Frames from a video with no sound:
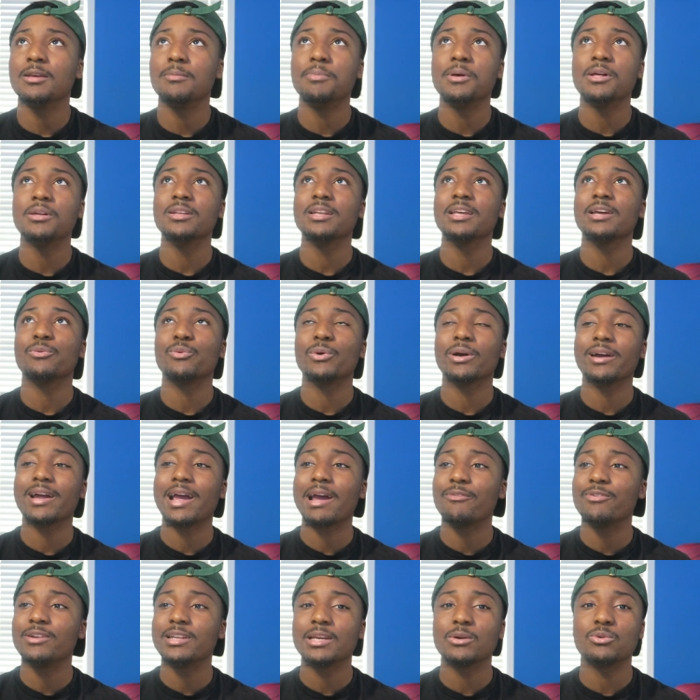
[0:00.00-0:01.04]
The ability where
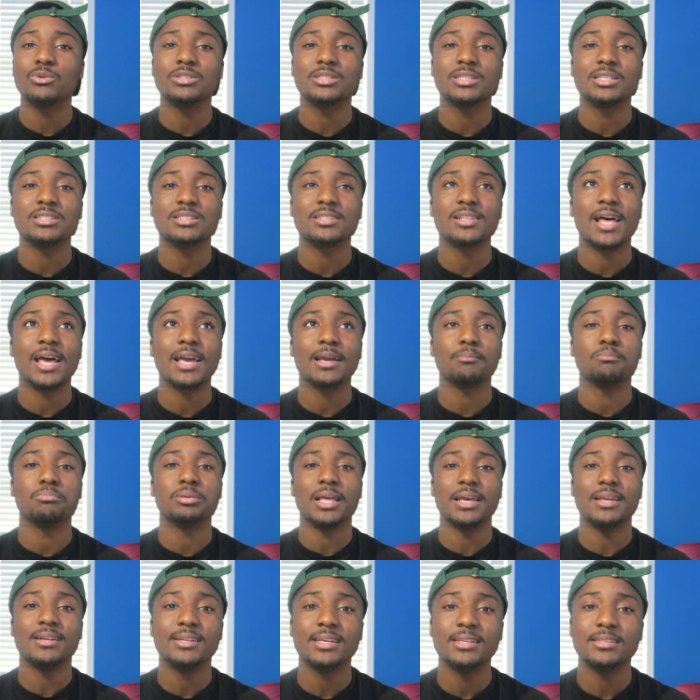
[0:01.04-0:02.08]
everything was just like
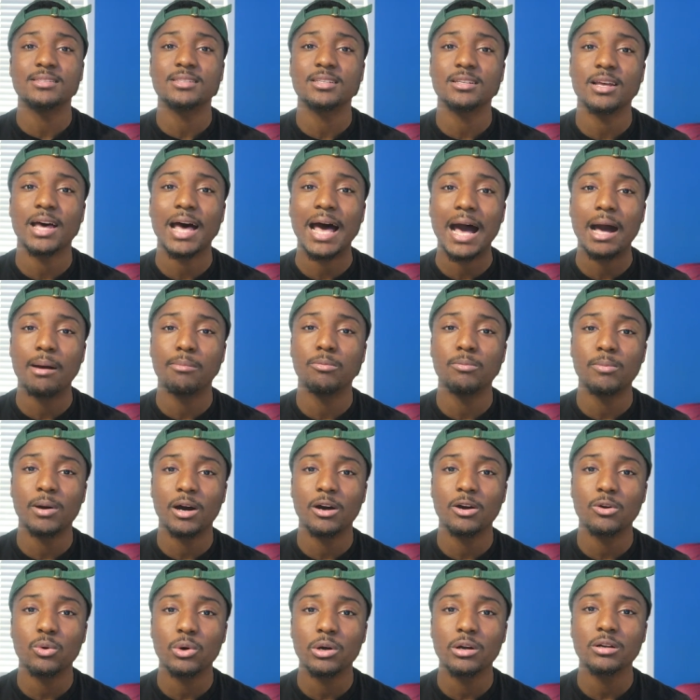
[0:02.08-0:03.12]
blend into the album
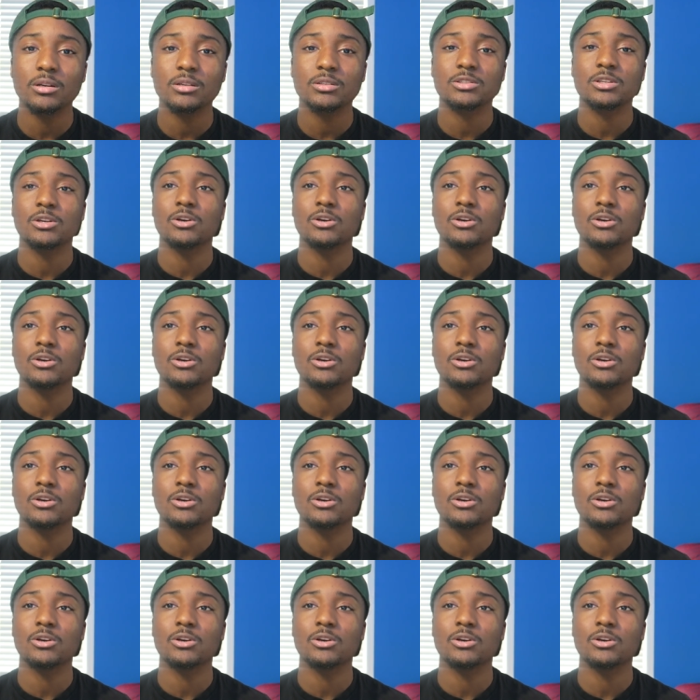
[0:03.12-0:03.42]
artwork,